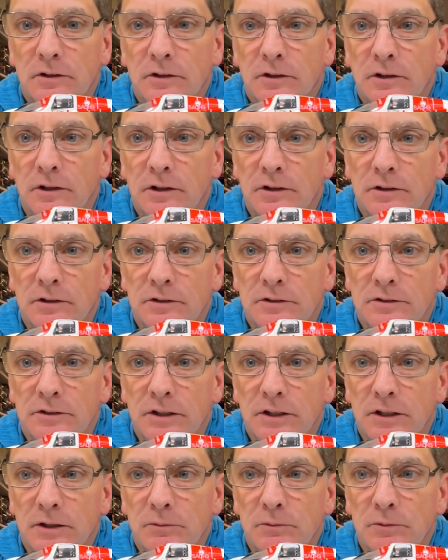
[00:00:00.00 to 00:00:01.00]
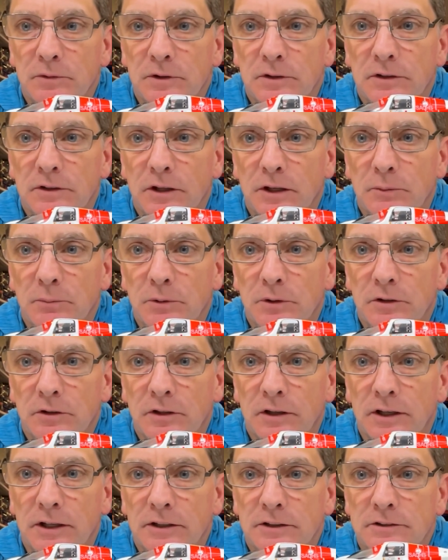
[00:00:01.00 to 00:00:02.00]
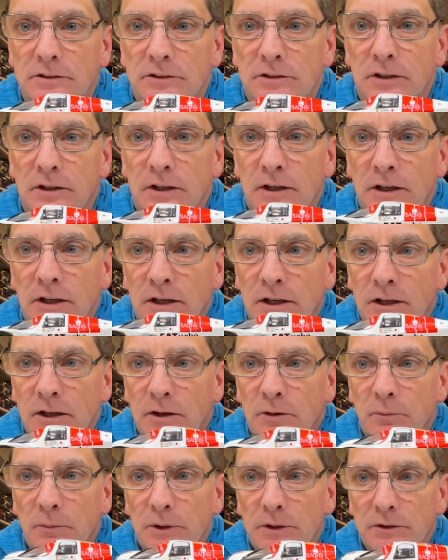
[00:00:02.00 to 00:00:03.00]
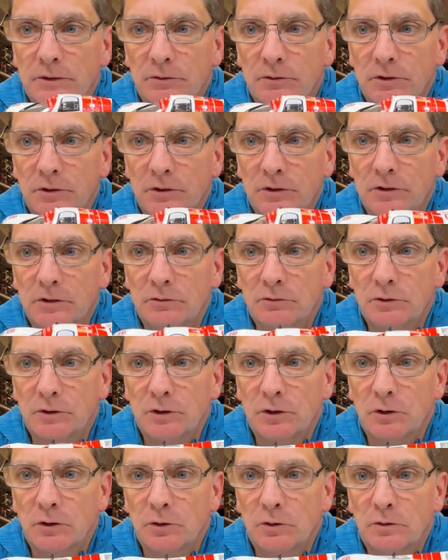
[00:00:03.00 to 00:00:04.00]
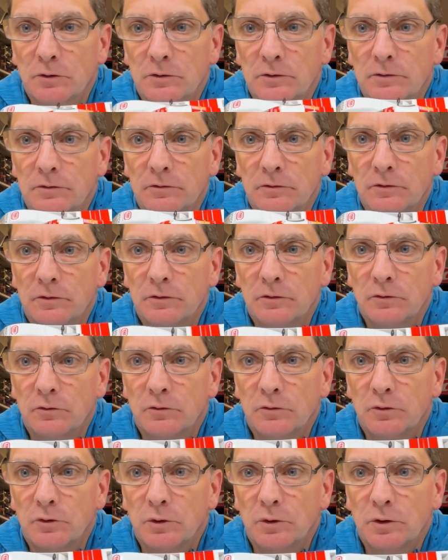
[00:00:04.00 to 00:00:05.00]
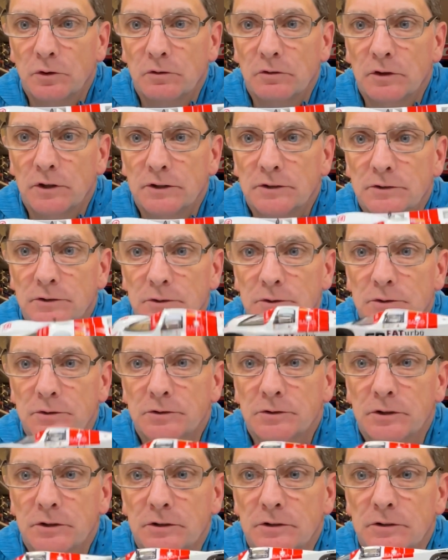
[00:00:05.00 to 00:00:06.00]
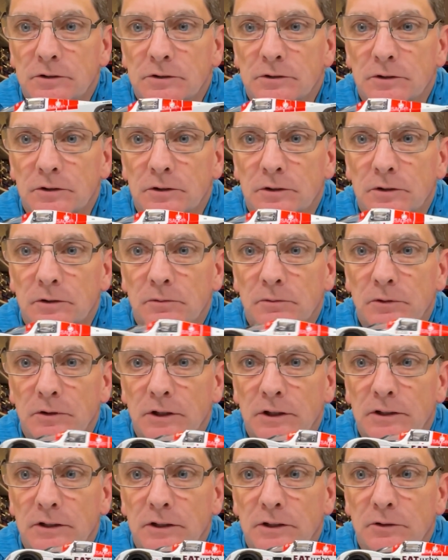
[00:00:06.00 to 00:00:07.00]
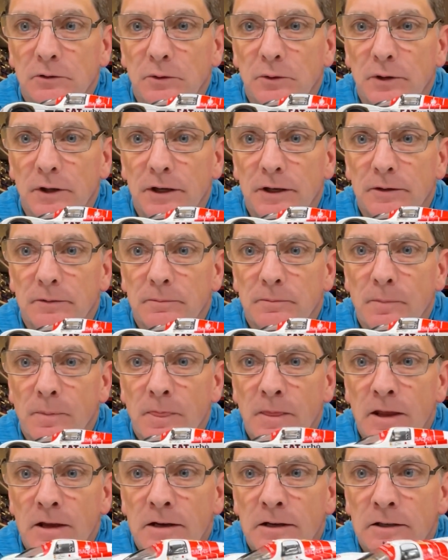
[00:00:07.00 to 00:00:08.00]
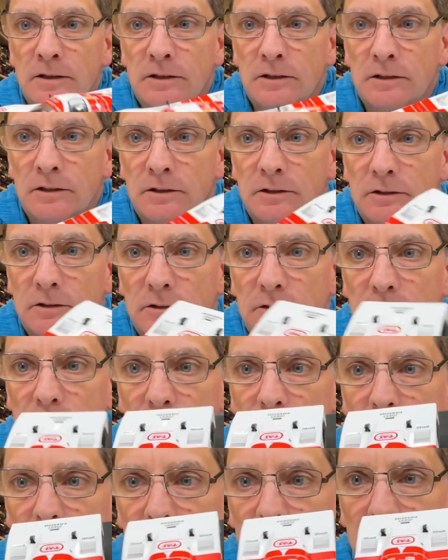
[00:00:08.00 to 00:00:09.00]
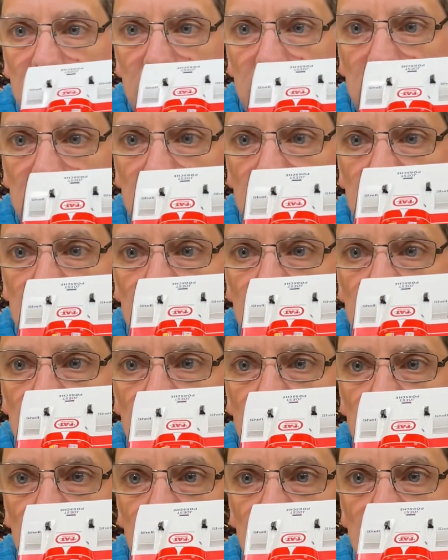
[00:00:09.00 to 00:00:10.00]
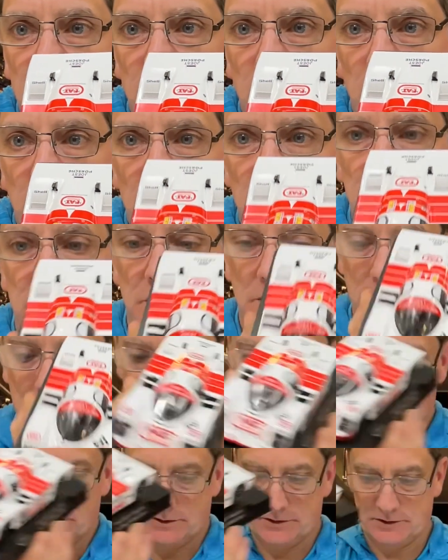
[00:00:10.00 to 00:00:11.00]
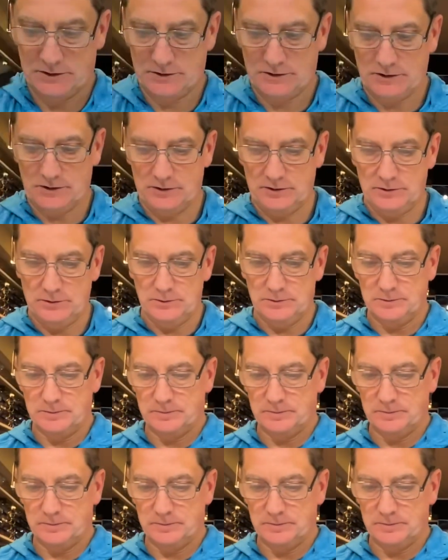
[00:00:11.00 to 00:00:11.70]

in the same type of class. Makes it really difficult for racers, so I'm glad they do that. So there you go, Porsche 962.